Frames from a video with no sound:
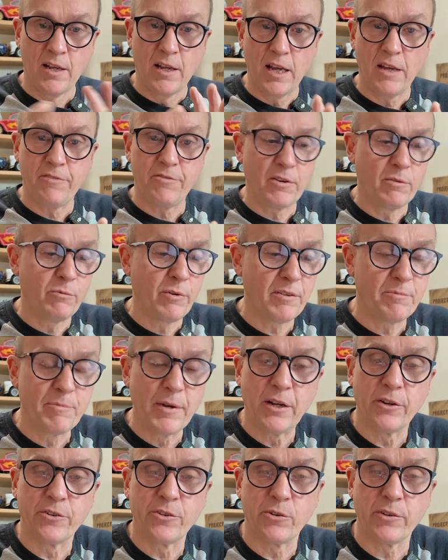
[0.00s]
if you're with me
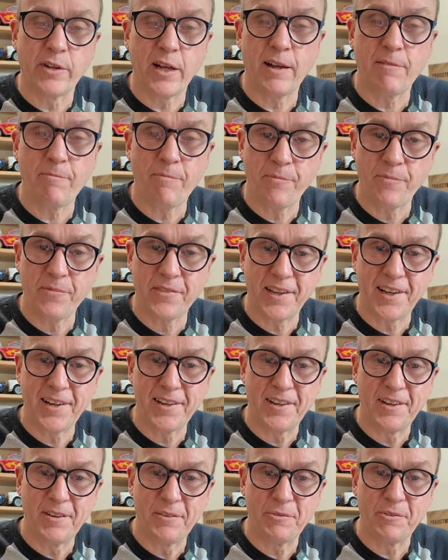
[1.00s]
on all that,
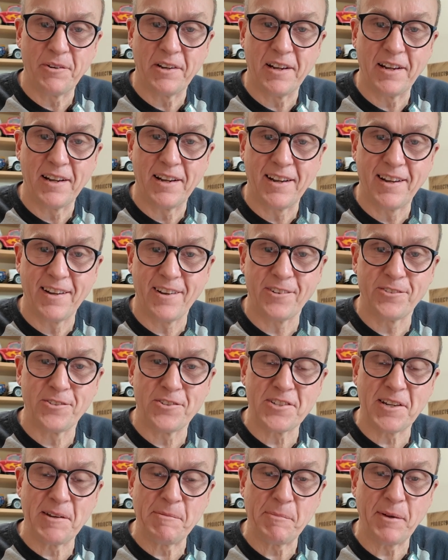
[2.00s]
then we're on the
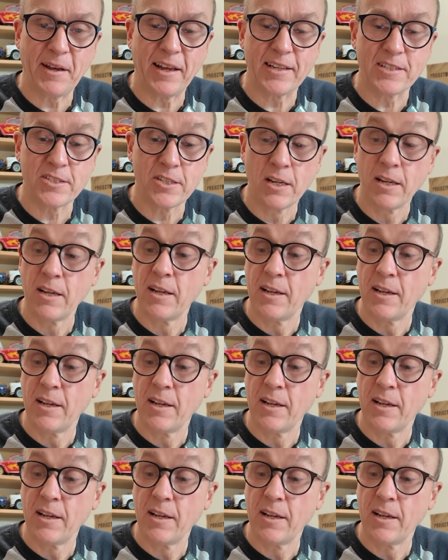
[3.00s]
same page.